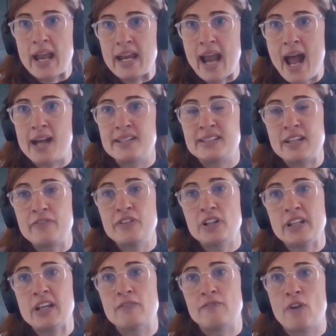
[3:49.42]
It has
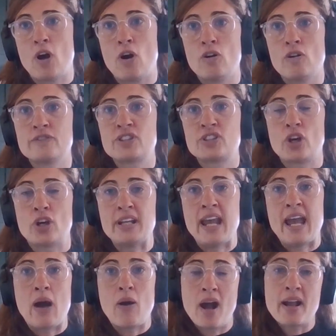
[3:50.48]
definitely evolved. So
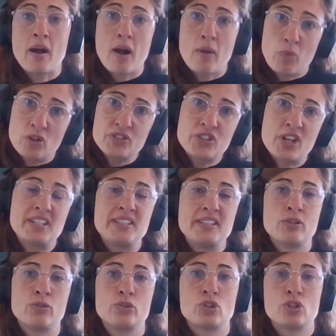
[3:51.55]
now, whilst I
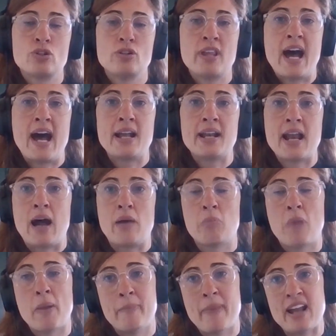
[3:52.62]
still do that,
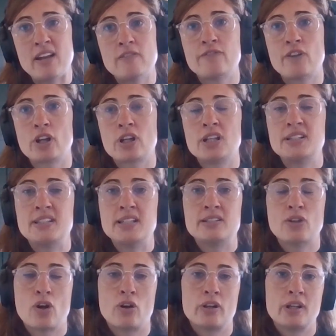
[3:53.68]
my main focus
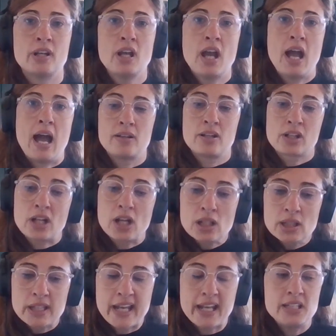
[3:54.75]
is on
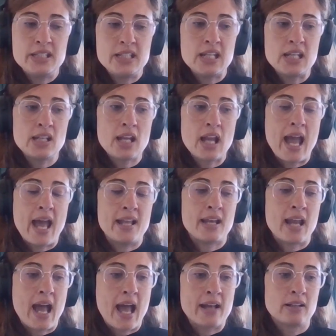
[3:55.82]
collecting
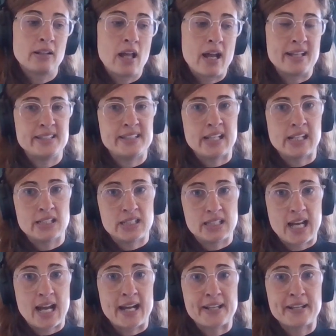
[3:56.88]
and analysing
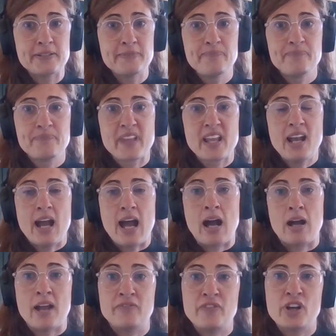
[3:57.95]
data
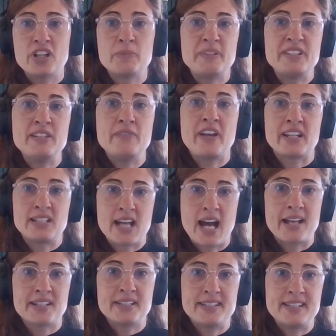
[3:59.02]
and very specific
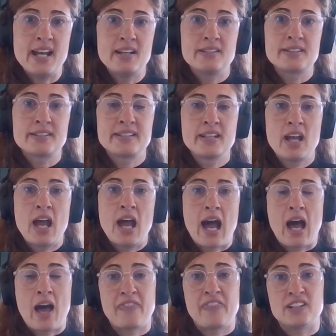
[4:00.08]
data sets
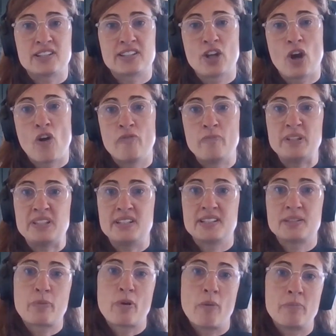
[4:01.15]
that solve
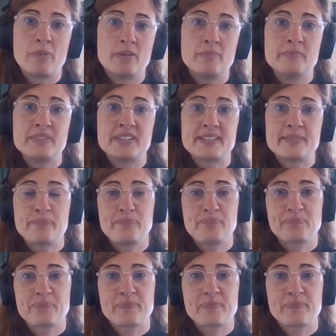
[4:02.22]
business problems.